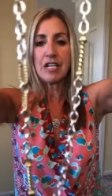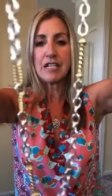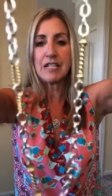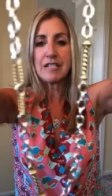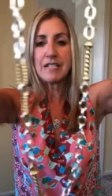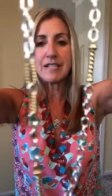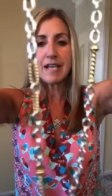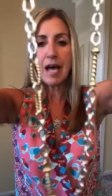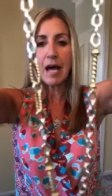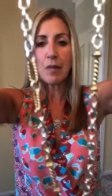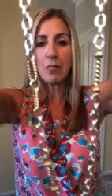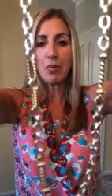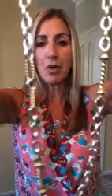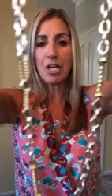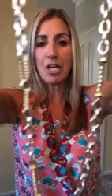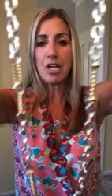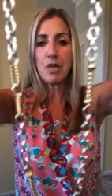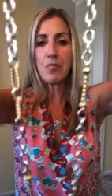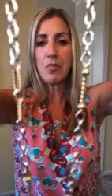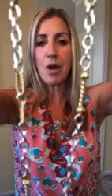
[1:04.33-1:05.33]
is uh,
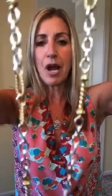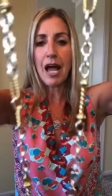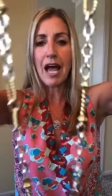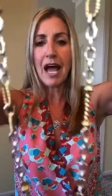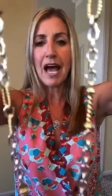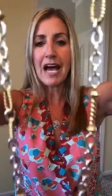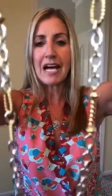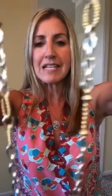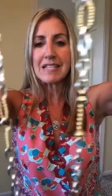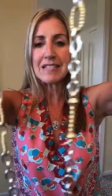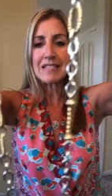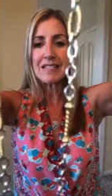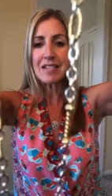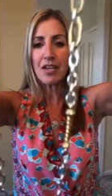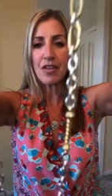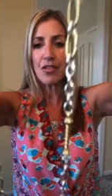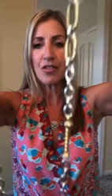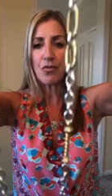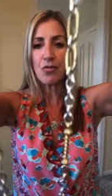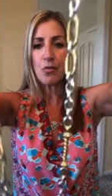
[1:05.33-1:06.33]
braided brass
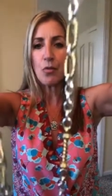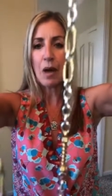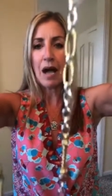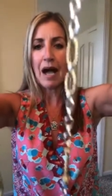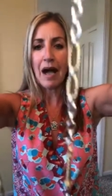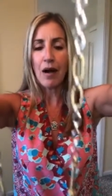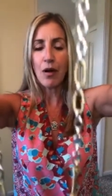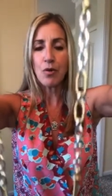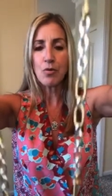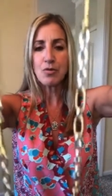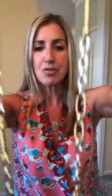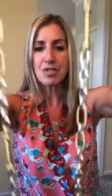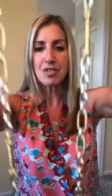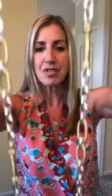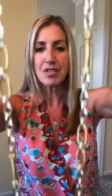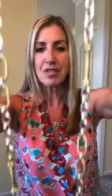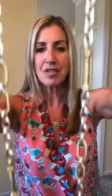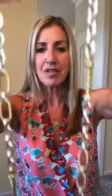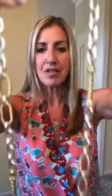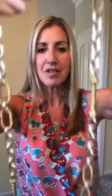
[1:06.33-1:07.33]

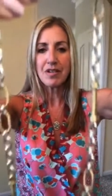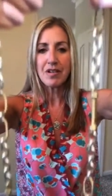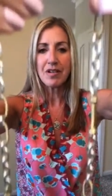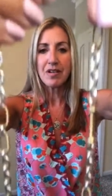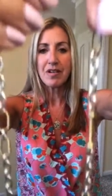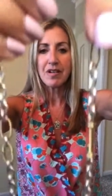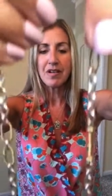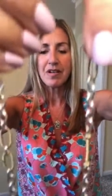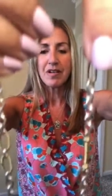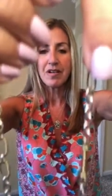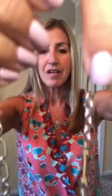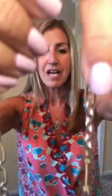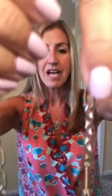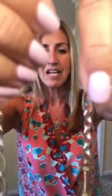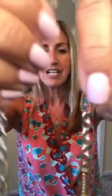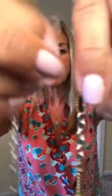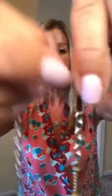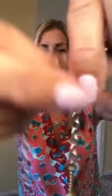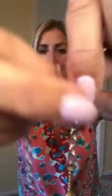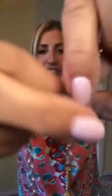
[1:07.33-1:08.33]
throughout
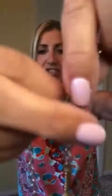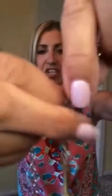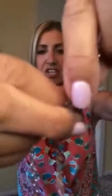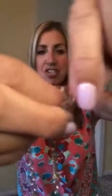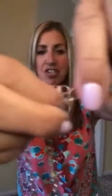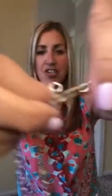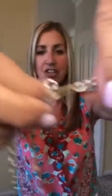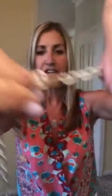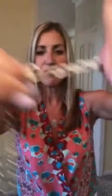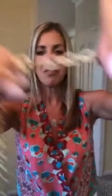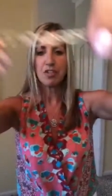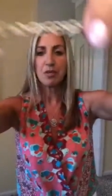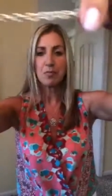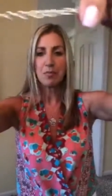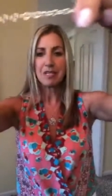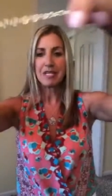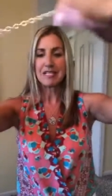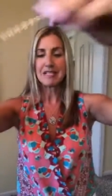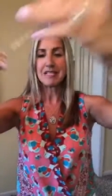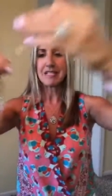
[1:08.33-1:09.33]
and it's just such a lovely
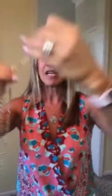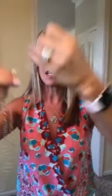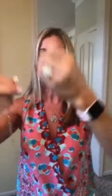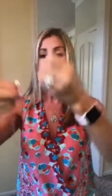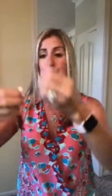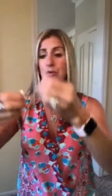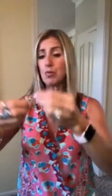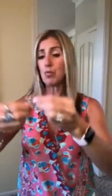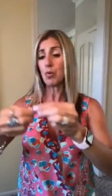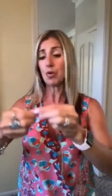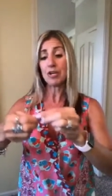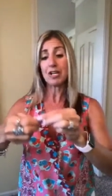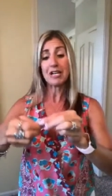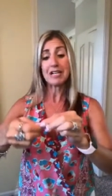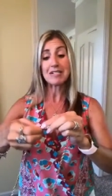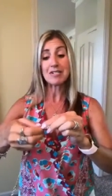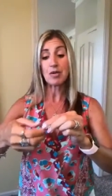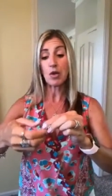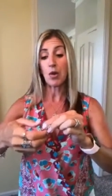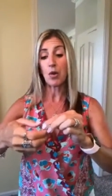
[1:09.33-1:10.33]
piece. It could be worn on
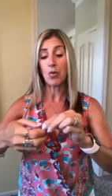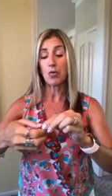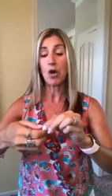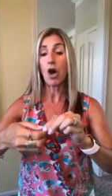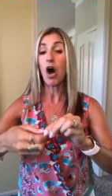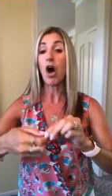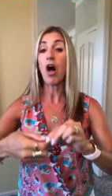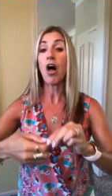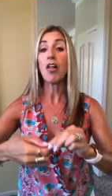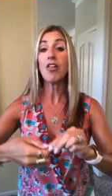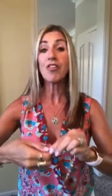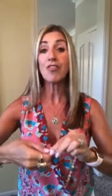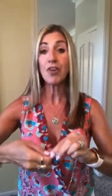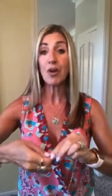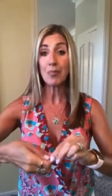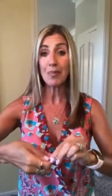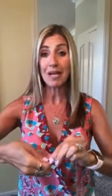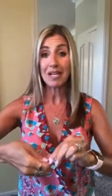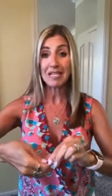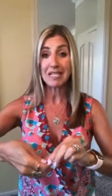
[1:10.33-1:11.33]
its own. All of
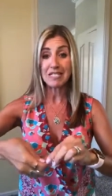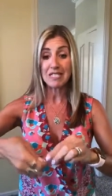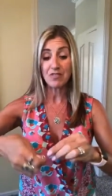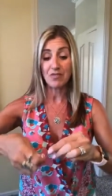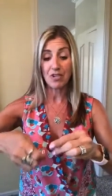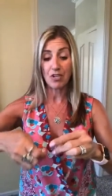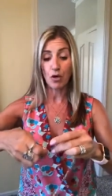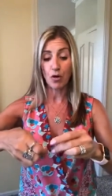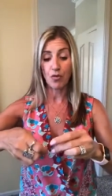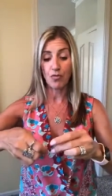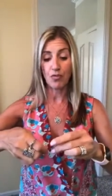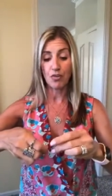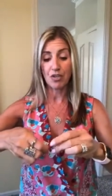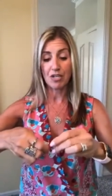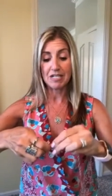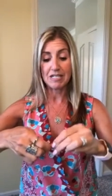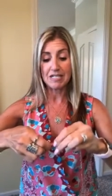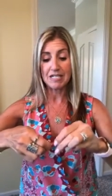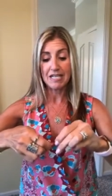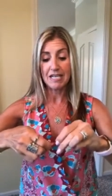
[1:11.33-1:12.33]
our pendants fit over
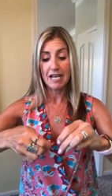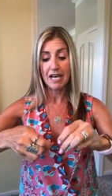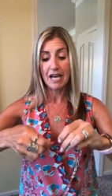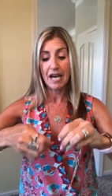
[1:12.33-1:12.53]
it,